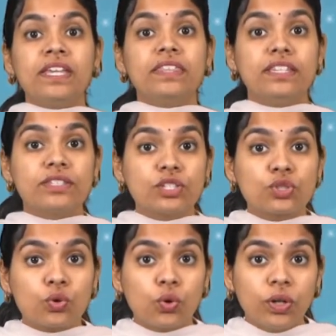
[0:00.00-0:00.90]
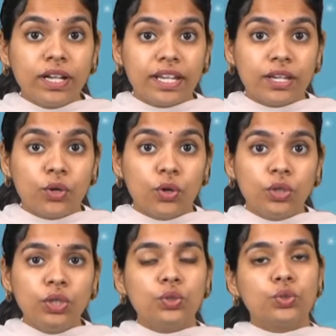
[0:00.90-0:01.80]
This is only
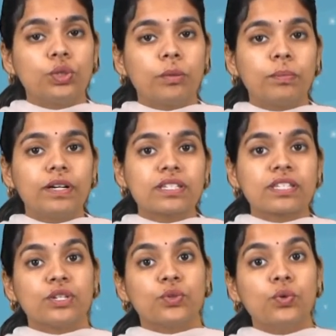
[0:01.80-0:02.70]
known to the person